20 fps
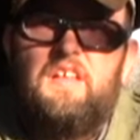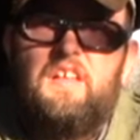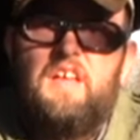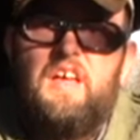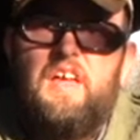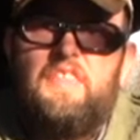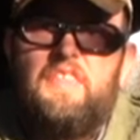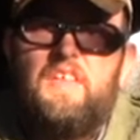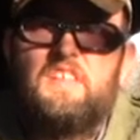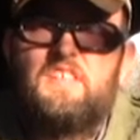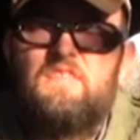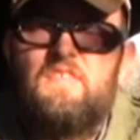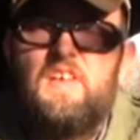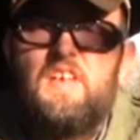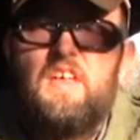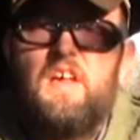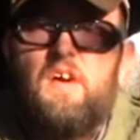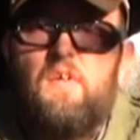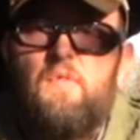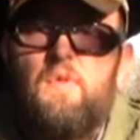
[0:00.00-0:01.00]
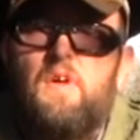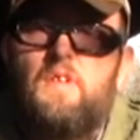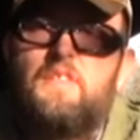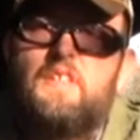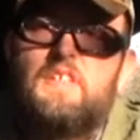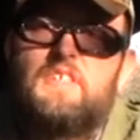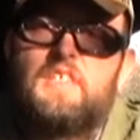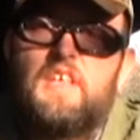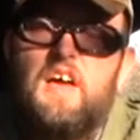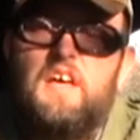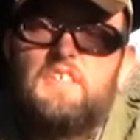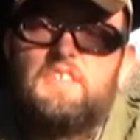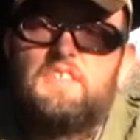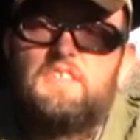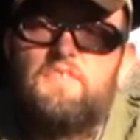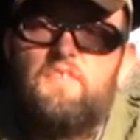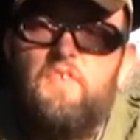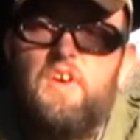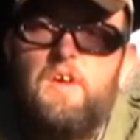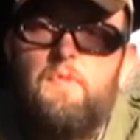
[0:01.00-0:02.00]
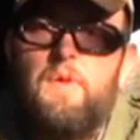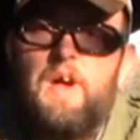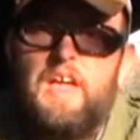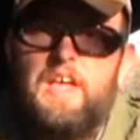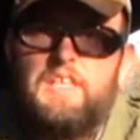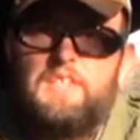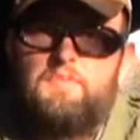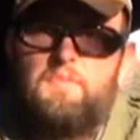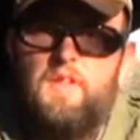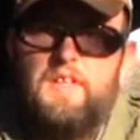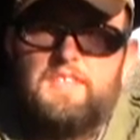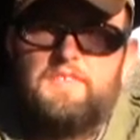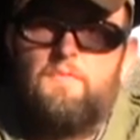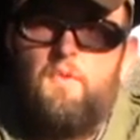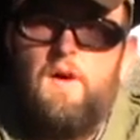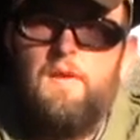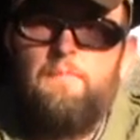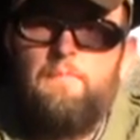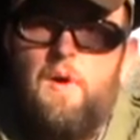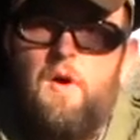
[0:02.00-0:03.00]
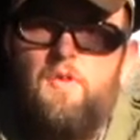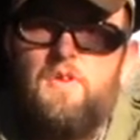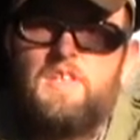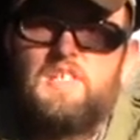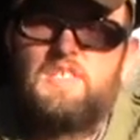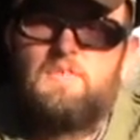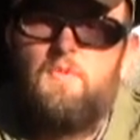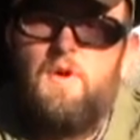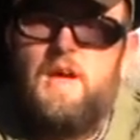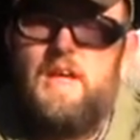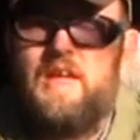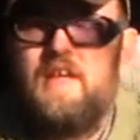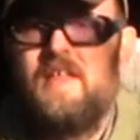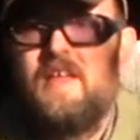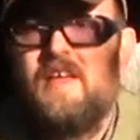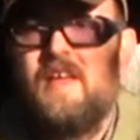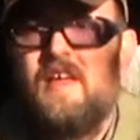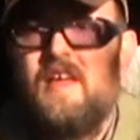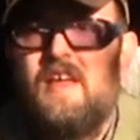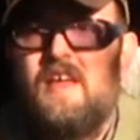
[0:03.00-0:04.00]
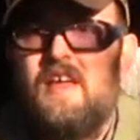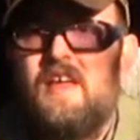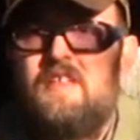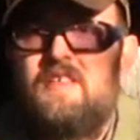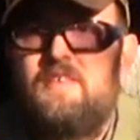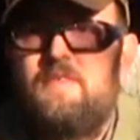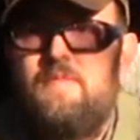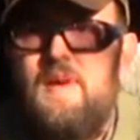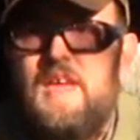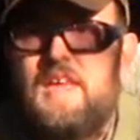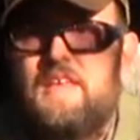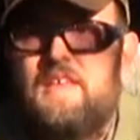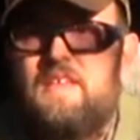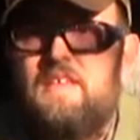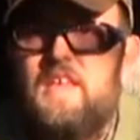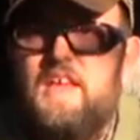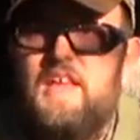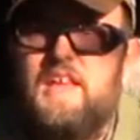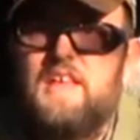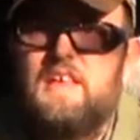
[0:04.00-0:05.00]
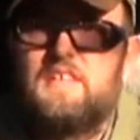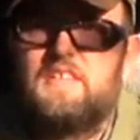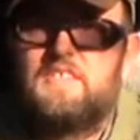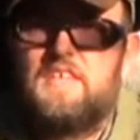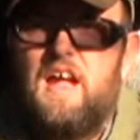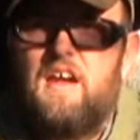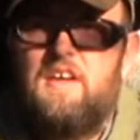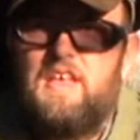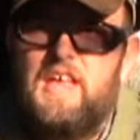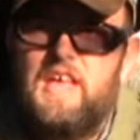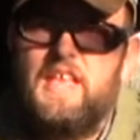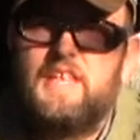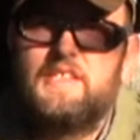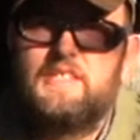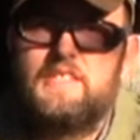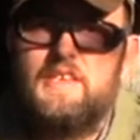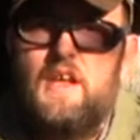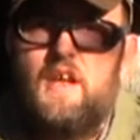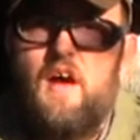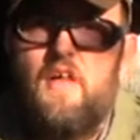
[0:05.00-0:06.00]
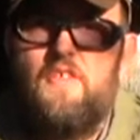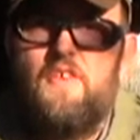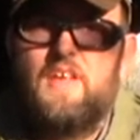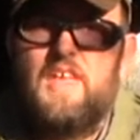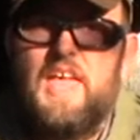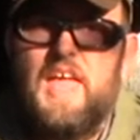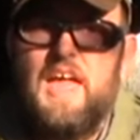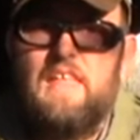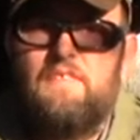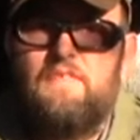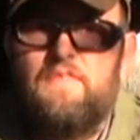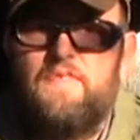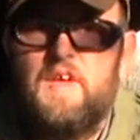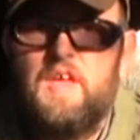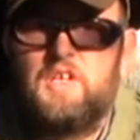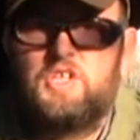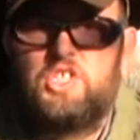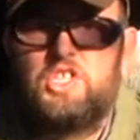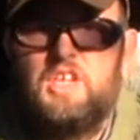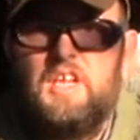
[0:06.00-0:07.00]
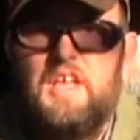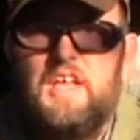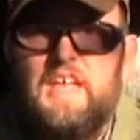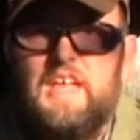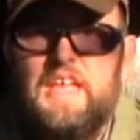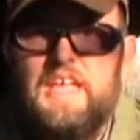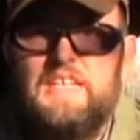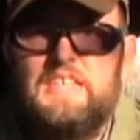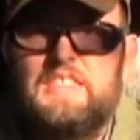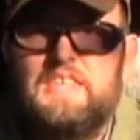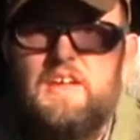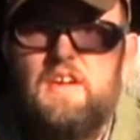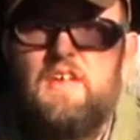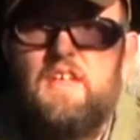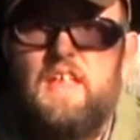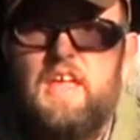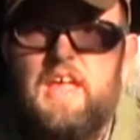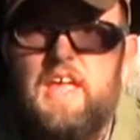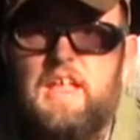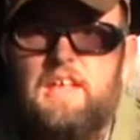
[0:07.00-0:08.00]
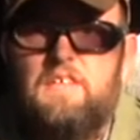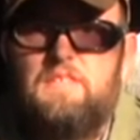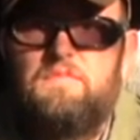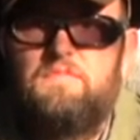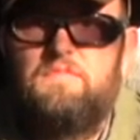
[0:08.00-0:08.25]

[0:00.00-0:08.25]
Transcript: In this video, we'll discuss 3 ways plus 1 bonus way to make eating sardines and other canned fish easier to eat.